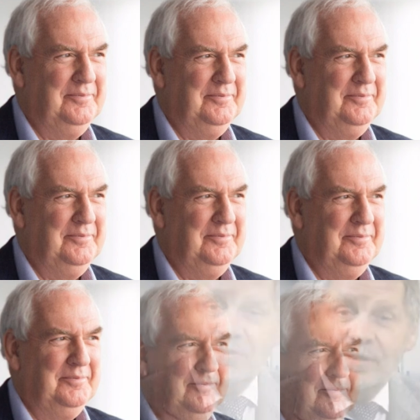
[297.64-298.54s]
Okay,
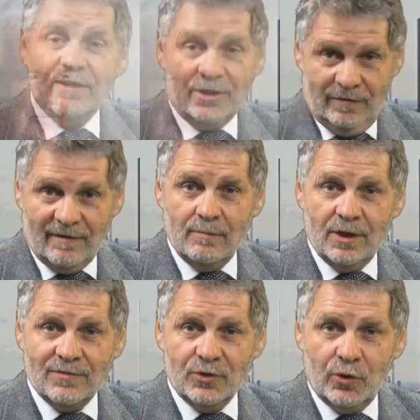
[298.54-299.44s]
Ed Winter, thank you very
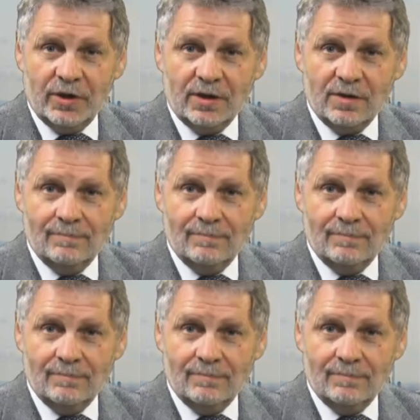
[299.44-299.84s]
much for joining us.